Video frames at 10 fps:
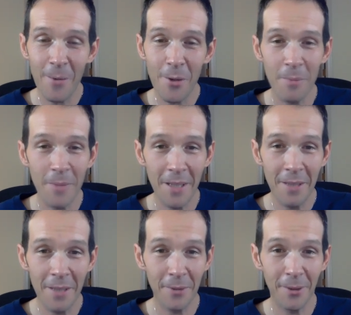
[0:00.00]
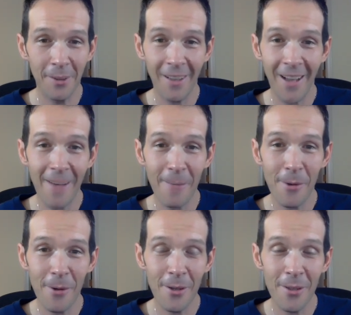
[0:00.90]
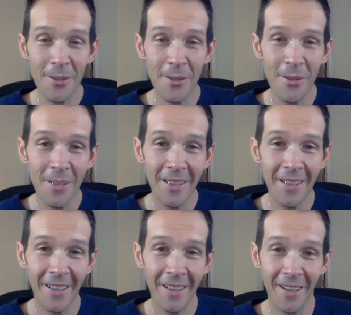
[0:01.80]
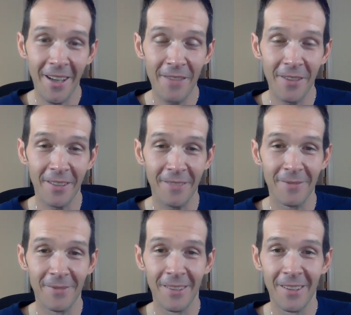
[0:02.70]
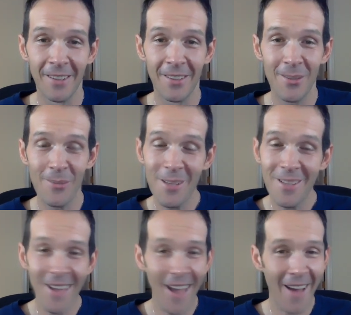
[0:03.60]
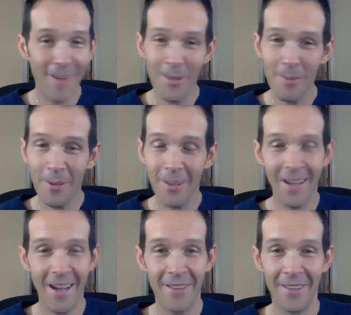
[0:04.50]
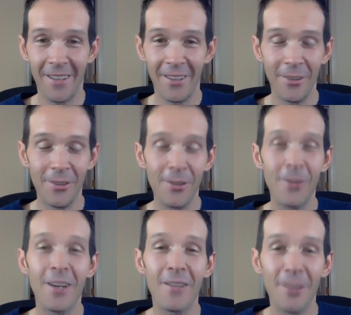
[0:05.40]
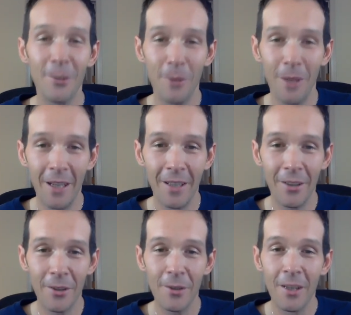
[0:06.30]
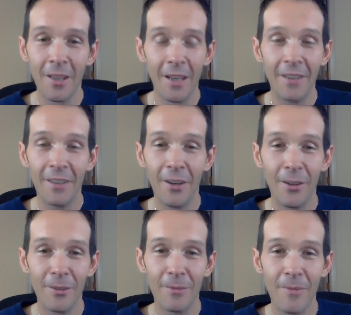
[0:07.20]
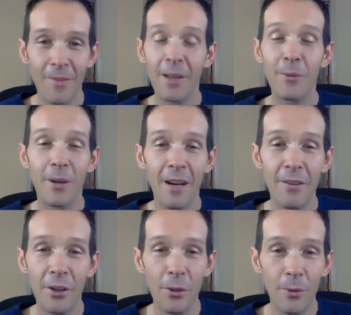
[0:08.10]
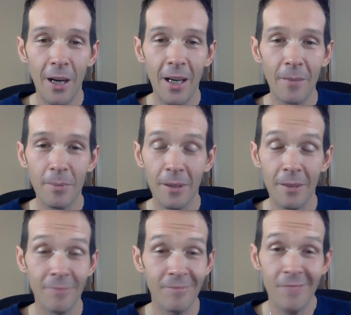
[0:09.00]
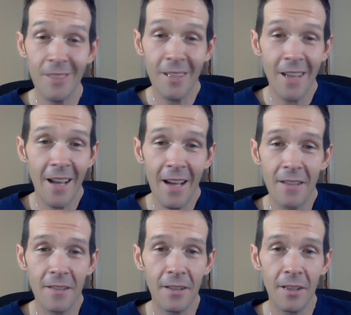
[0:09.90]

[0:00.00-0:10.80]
more peaceful, a lot more soothing and loving. So I'm just saying, I'm just putting it out there. You do whatever you want. Think whatever you want, but I'm just going to ask,